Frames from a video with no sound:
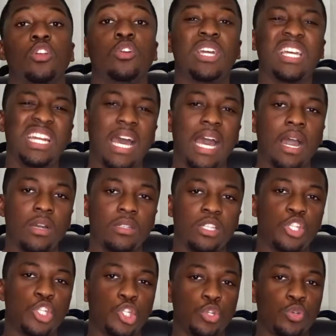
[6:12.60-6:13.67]
Looking at how this
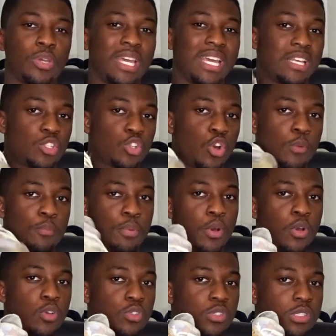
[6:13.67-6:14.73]
shoe is
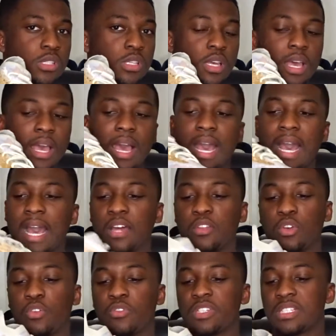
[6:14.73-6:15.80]
composed, and
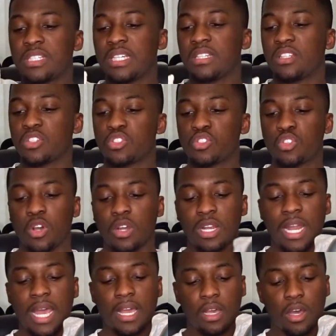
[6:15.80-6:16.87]
obviously the
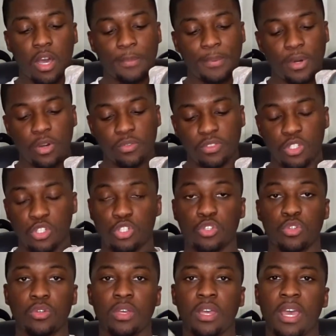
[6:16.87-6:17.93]
sock-like upper of the
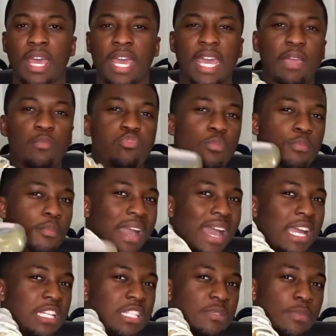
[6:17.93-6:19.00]
shoe, it
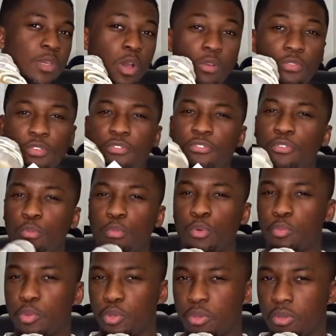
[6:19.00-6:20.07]
reminds me of a football
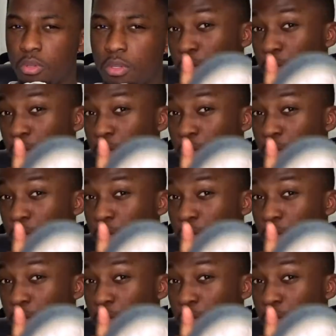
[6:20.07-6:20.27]
boot.